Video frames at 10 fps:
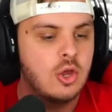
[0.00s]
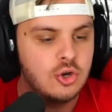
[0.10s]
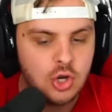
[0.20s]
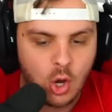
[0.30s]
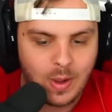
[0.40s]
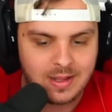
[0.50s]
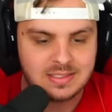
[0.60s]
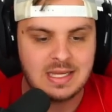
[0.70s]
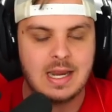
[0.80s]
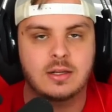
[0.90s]
no
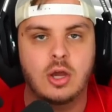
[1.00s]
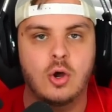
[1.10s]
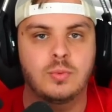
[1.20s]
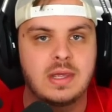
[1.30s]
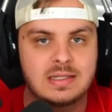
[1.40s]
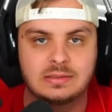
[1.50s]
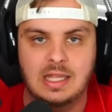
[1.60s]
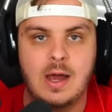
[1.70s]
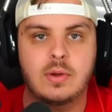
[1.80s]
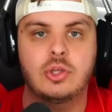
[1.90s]
outside code that is
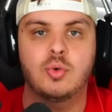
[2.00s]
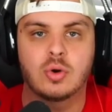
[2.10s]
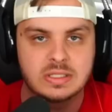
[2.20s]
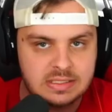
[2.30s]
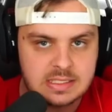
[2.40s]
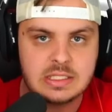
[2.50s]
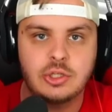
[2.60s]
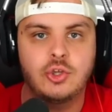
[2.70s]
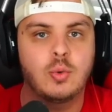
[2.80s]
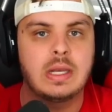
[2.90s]
allowing you or
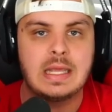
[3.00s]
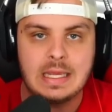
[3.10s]
assisting you in